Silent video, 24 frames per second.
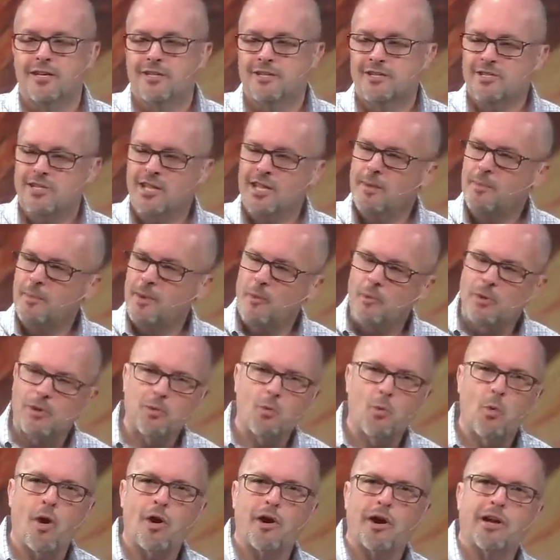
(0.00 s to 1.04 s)
Just think about when
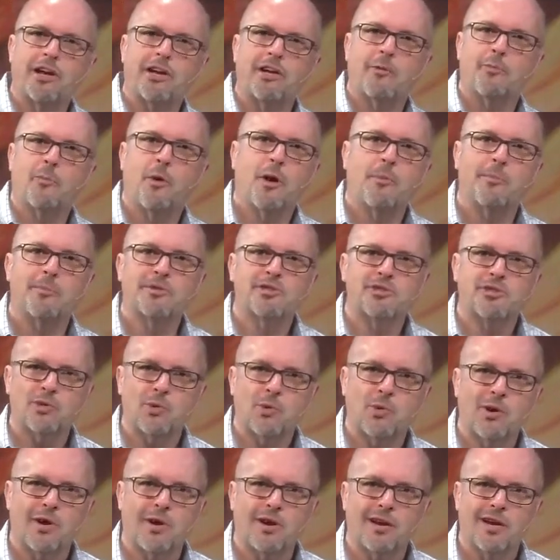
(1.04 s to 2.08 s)
you walk in a department
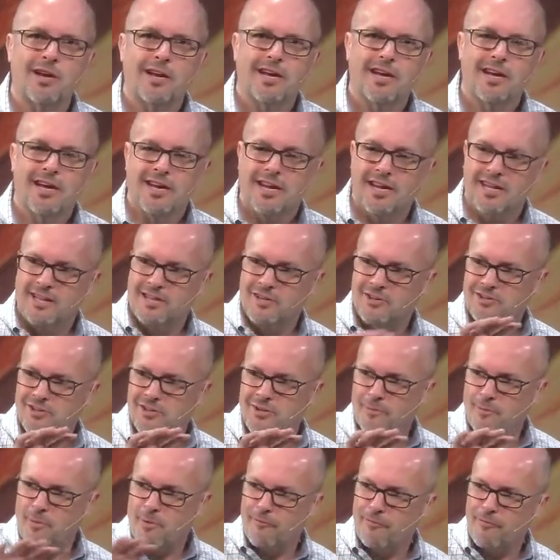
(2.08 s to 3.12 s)
store and there's
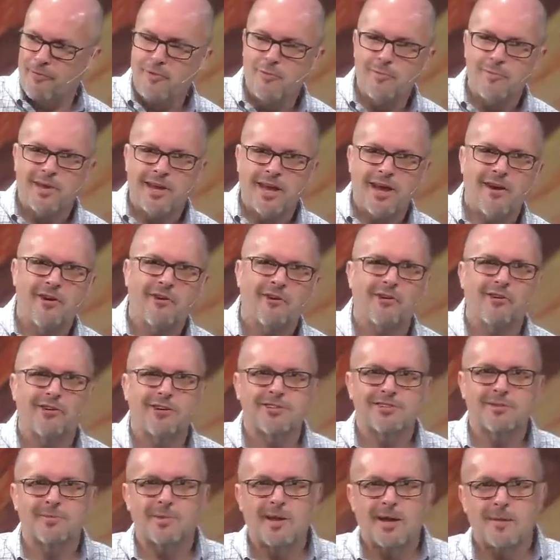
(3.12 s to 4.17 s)
the perfume counter,
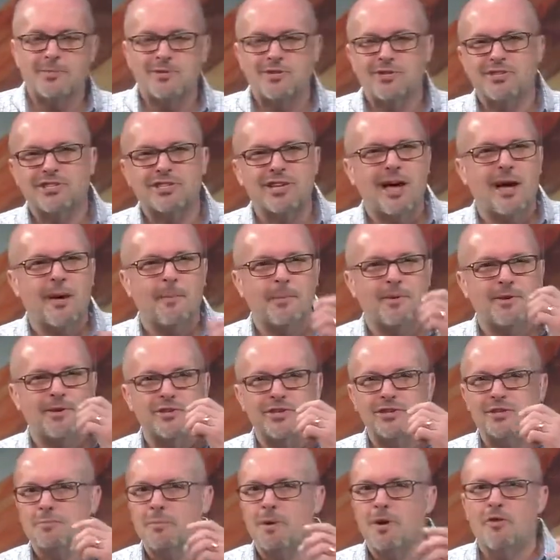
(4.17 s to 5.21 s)
and sometimes you stop and you
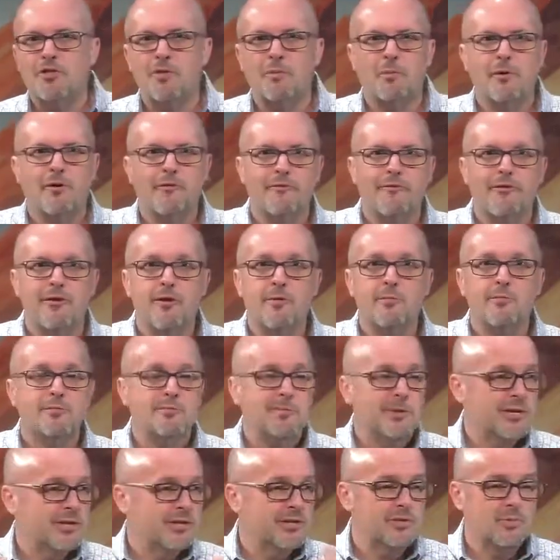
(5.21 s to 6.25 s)
smell the perfumes
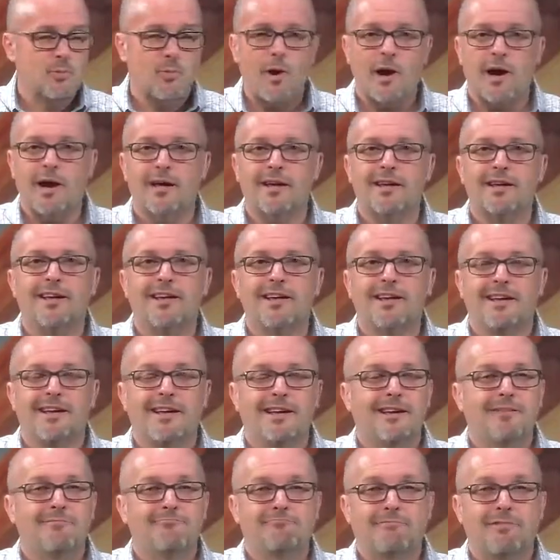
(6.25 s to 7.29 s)
because why?
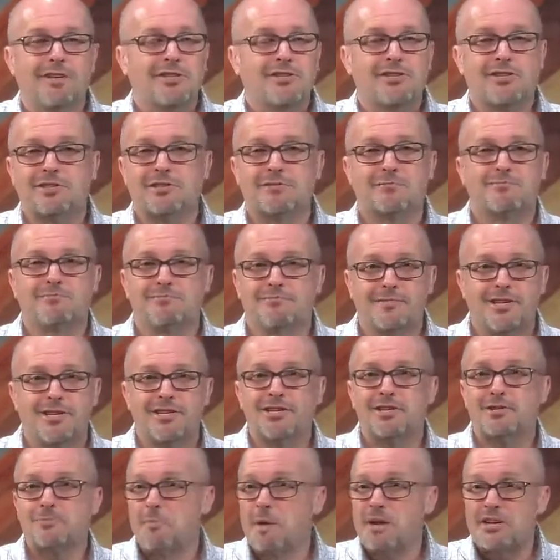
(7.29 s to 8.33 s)
It
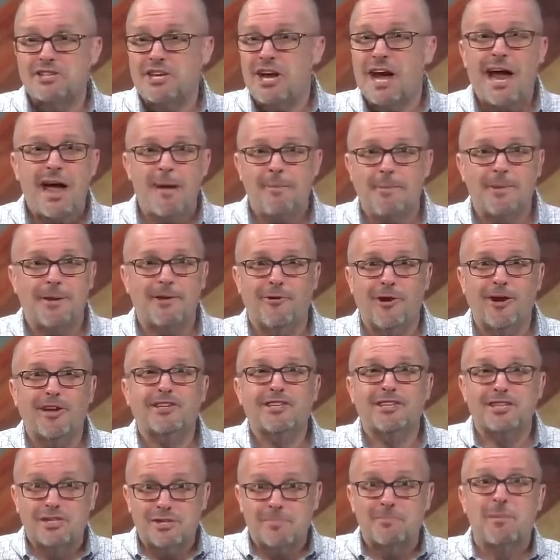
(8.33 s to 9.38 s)
just makes you happy, right?
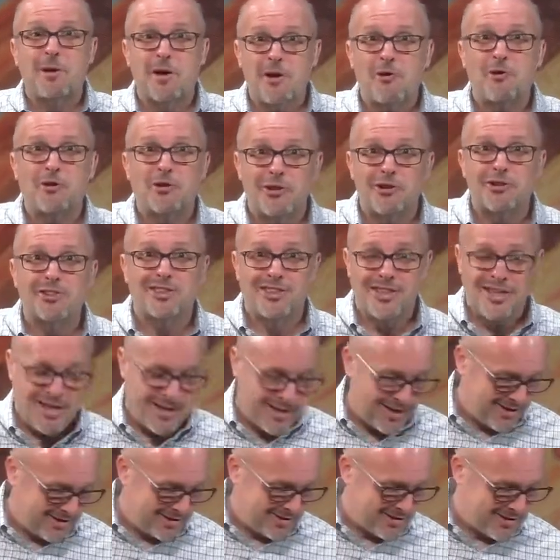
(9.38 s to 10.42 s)
To smell good
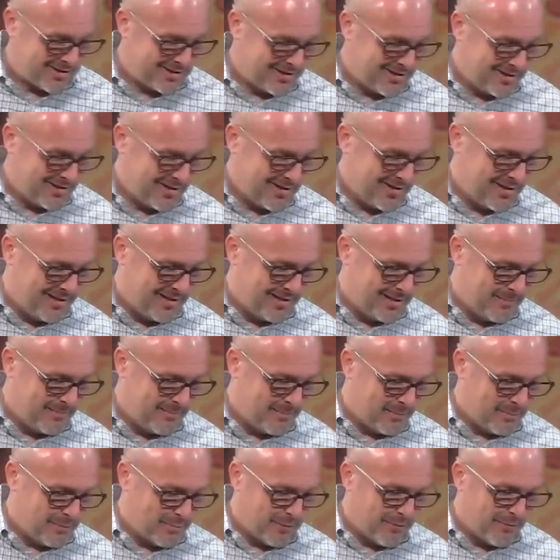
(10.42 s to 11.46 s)
things.
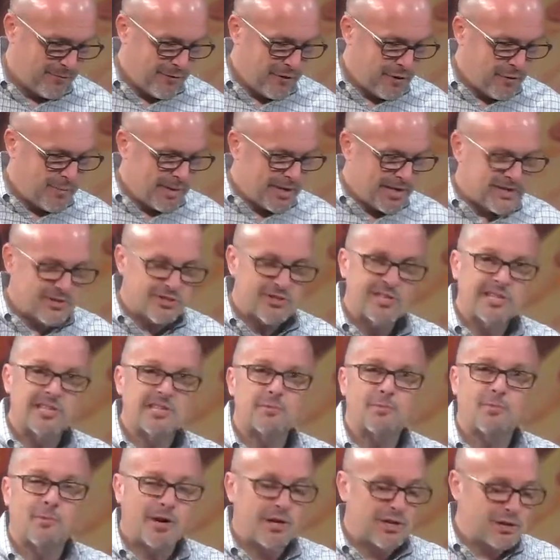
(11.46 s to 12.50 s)
Perfume and
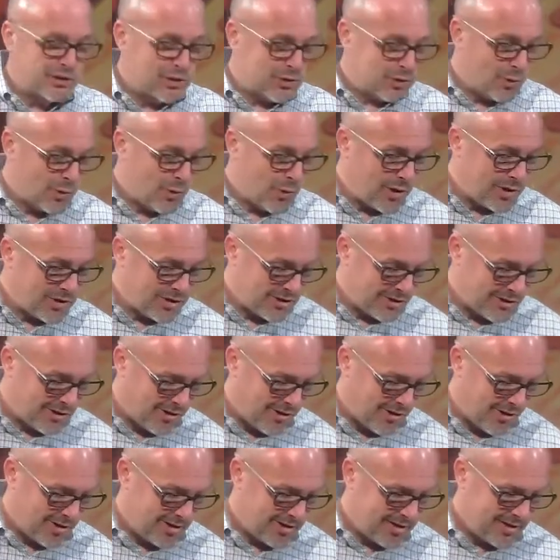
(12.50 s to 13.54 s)
incense bring joy to the
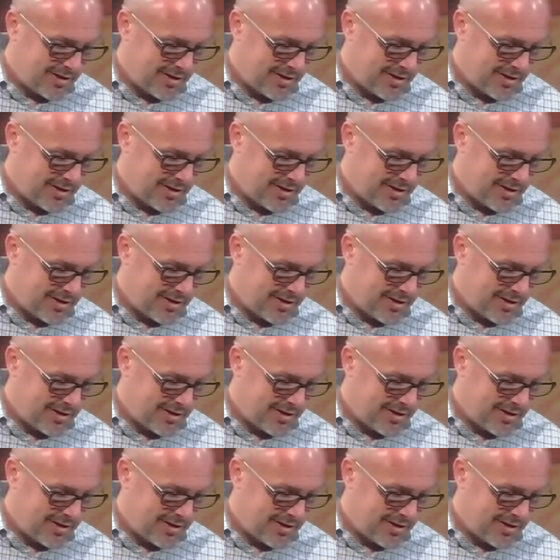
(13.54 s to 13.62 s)
heart.